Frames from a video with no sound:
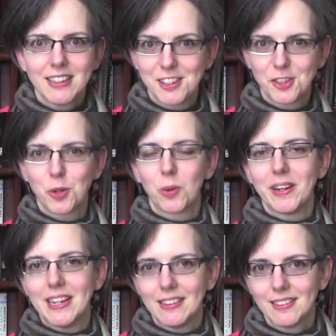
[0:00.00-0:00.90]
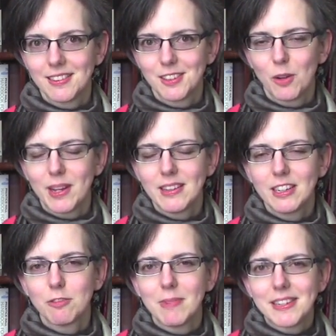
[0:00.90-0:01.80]
historian, so I
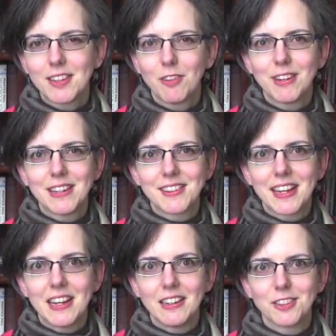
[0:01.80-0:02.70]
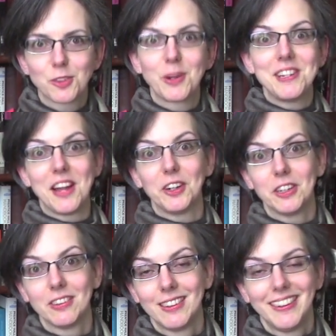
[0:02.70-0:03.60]
think of myself as a storyteller.
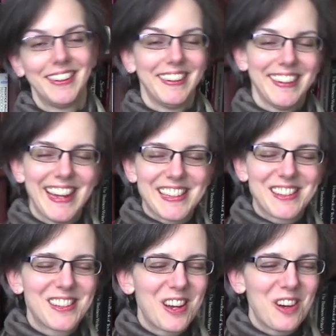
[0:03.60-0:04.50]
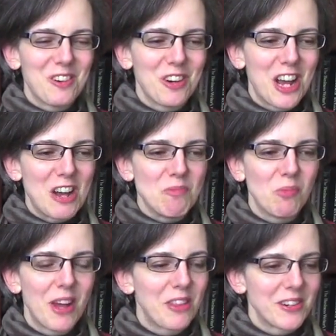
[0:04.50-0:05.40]
And so
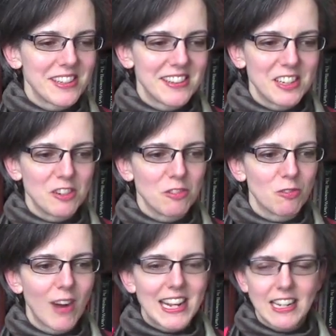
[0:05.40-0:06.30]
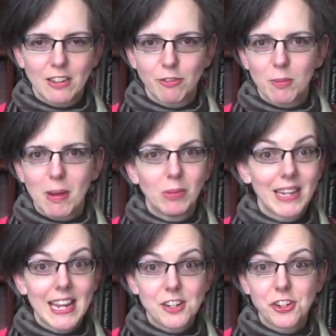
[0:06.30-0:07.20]
whether it's in writing for
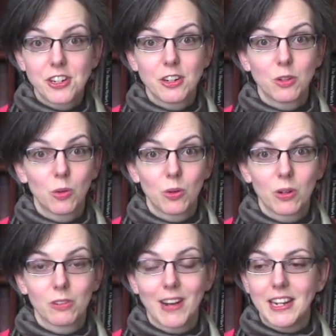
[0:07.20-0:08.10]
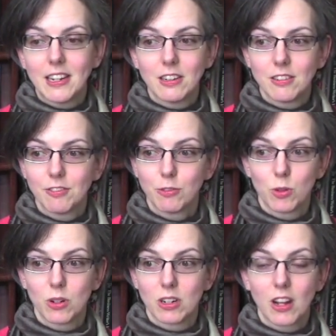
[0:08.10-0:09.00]
publication or writing
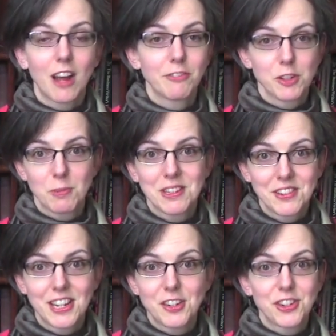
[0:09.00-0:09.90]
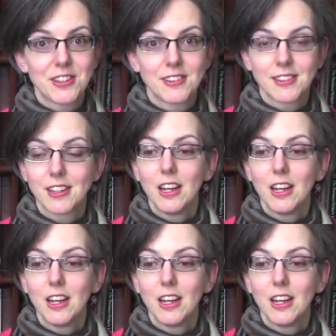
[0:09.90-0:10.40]
for conference presentations,